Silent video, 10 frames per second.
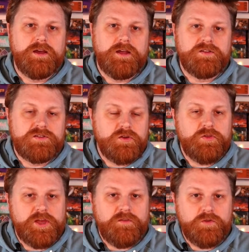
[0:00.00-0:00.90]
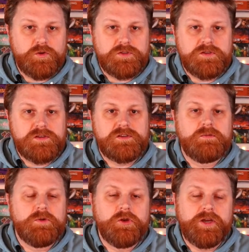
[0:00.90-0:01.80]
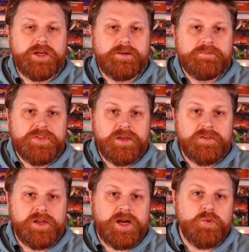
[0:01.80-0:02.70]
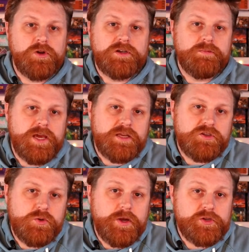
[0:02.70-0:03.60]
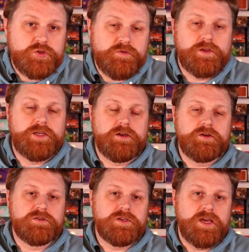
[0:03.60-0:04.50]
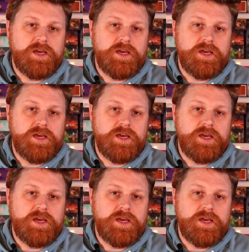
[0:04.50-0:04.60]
and so thankful to this community that I wanted to make two extra videos.